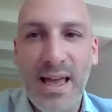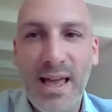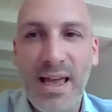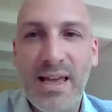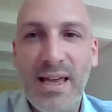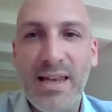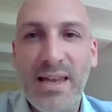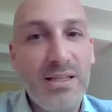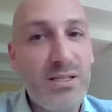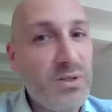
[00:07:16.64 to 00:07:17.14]

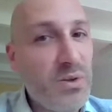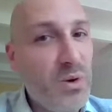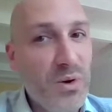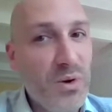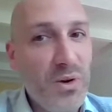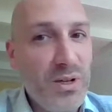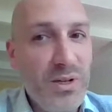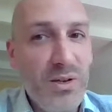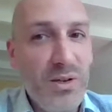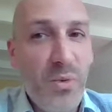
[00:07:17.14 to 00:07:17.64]
And it's
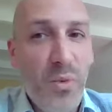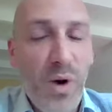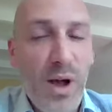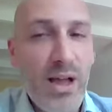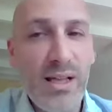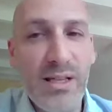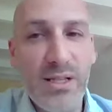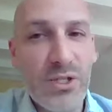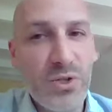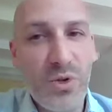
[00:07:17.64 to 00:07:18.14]
all, in a
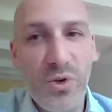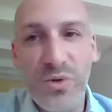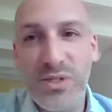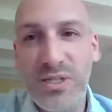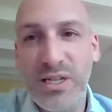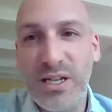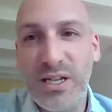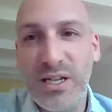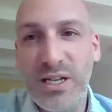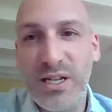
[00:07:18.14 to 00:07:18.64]
way, it shows
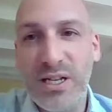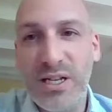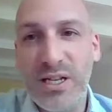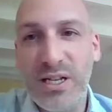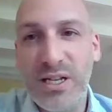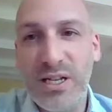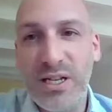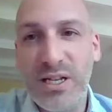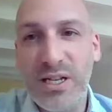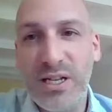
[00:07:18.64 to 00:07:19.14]
that your
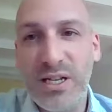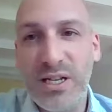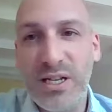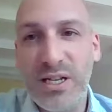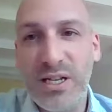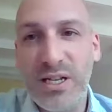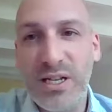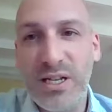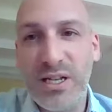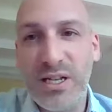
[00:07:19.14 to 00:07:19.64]
city is
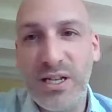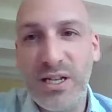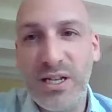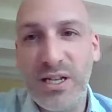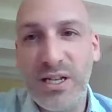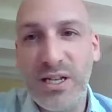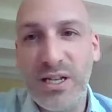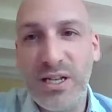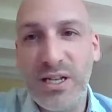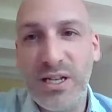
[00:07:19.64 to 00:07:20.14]
already
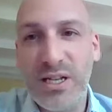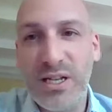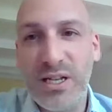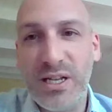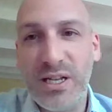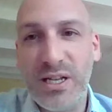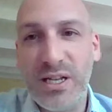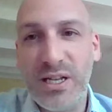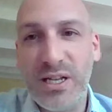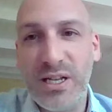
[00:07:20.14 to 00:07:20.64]
aware
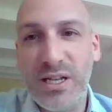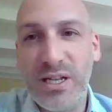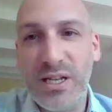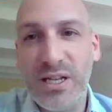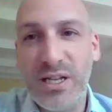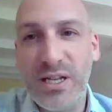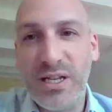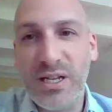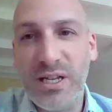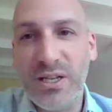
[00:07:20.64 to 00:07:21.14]

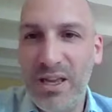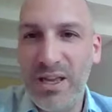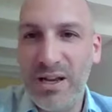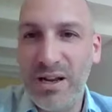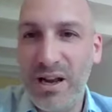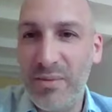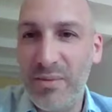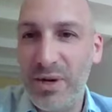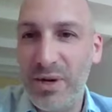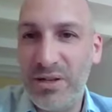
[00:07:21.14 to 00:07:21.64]
of the
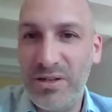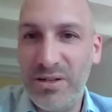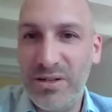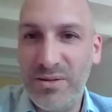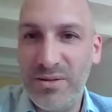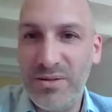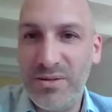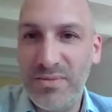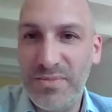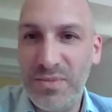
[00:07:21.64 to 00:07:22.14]
climate
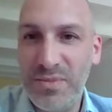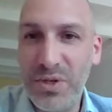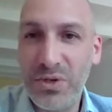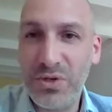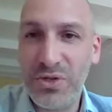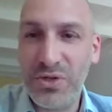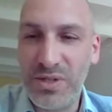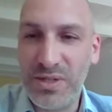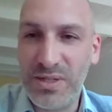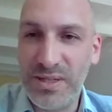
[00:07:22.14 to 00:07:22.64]

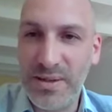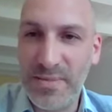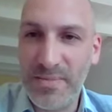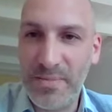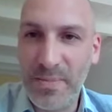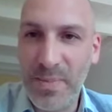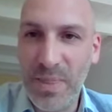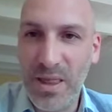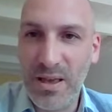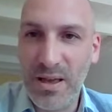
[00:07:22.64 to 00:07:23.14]
urgency.
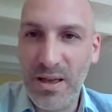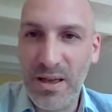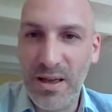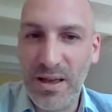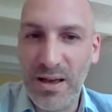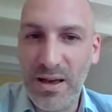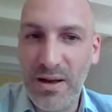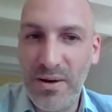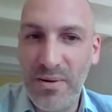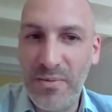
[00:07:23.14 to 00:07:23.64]

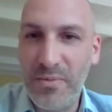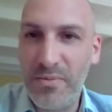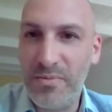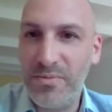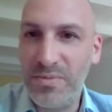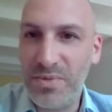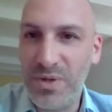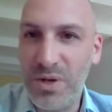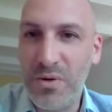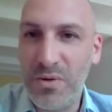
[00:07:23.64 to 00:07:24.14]

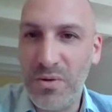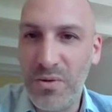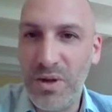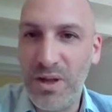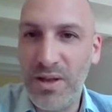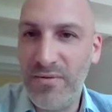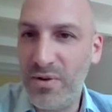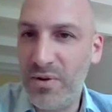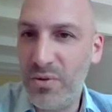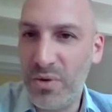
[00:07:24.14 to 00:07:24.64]
So
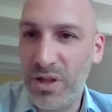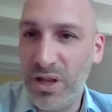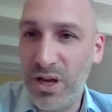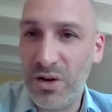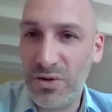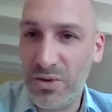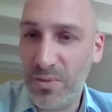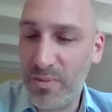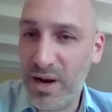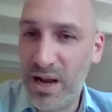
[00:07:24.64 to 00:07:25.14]
even
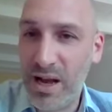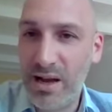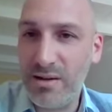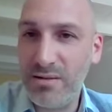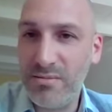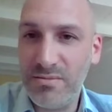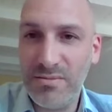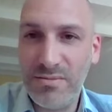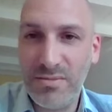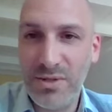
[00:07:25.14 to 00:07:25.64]
without a
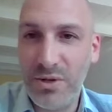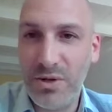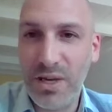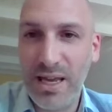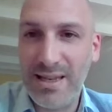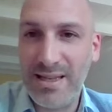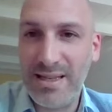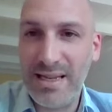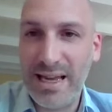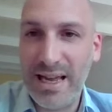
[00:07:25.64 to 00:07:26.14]
plan, you
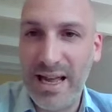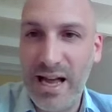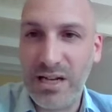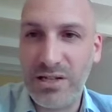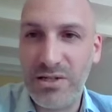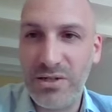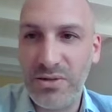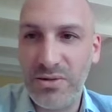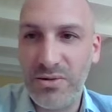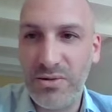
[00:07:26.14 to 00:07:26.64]
can take
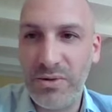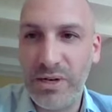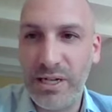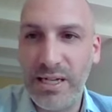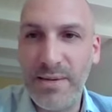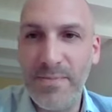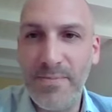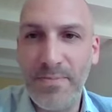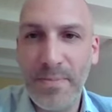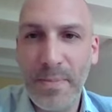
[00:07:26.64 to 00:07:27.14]
action
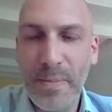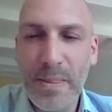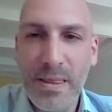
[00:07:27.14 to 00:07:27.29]
already.